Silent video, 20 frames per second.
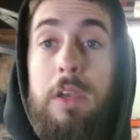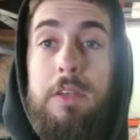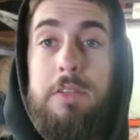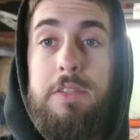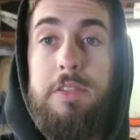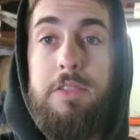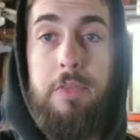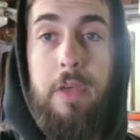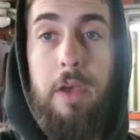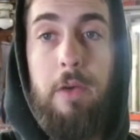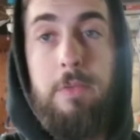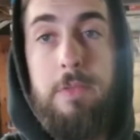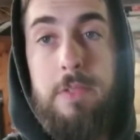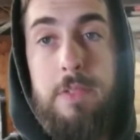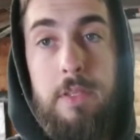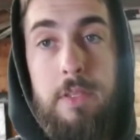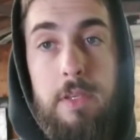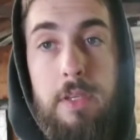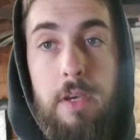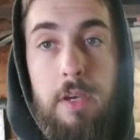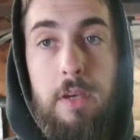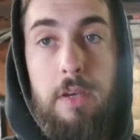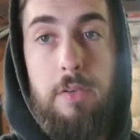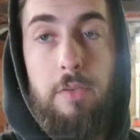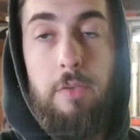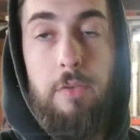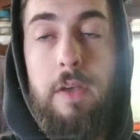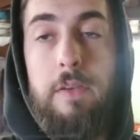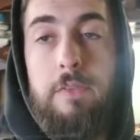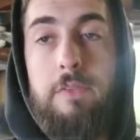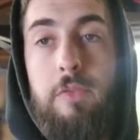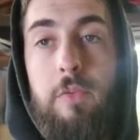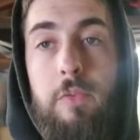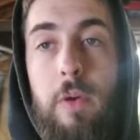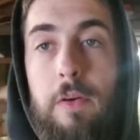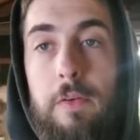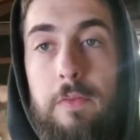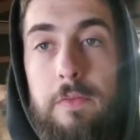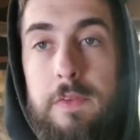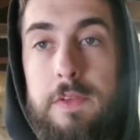so that was the
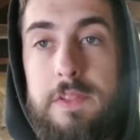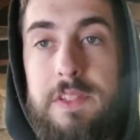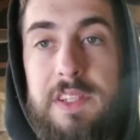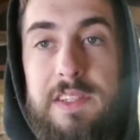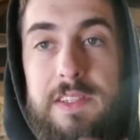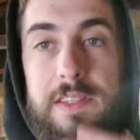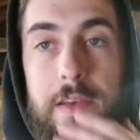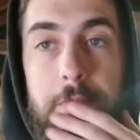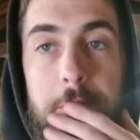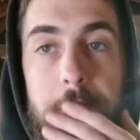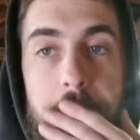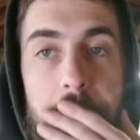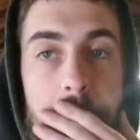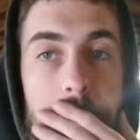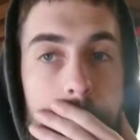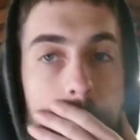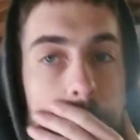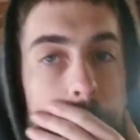2012, the 6.7 truck.